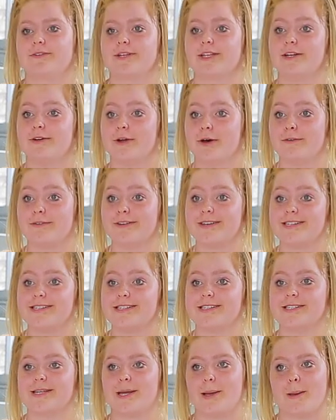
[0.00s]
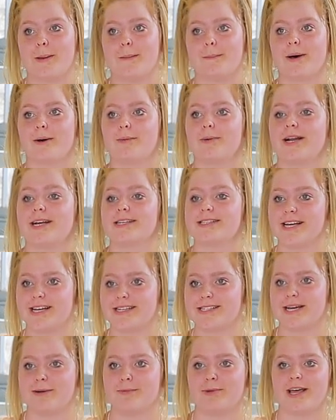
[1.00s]
really nervous, but when I sat
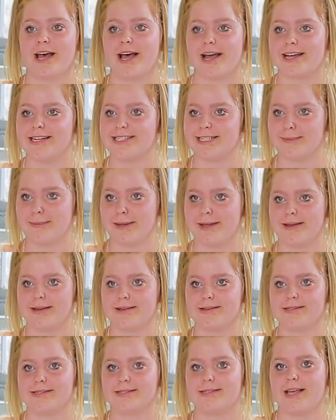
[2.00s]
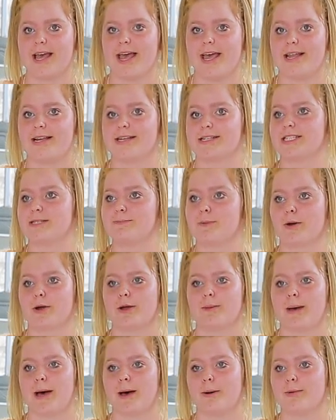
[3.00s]
down with the academics and spoke
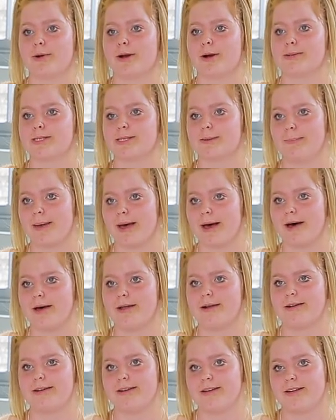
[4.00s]
about what I was about